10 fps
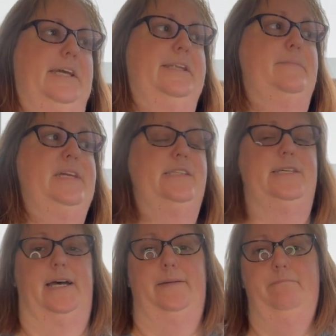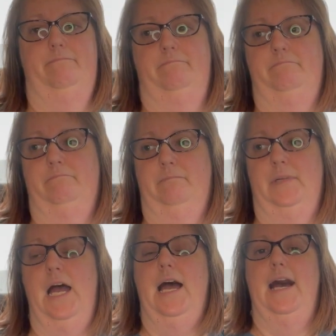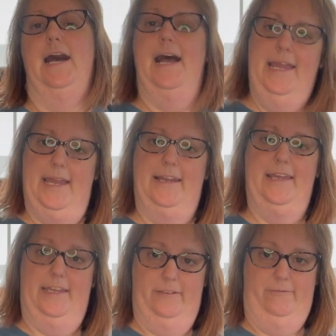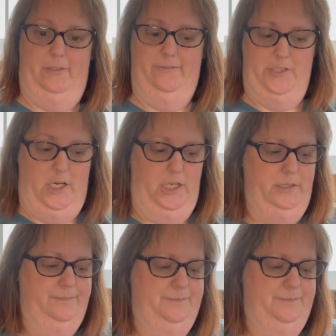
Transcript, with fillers: In the meantime, I had a handful of a dog.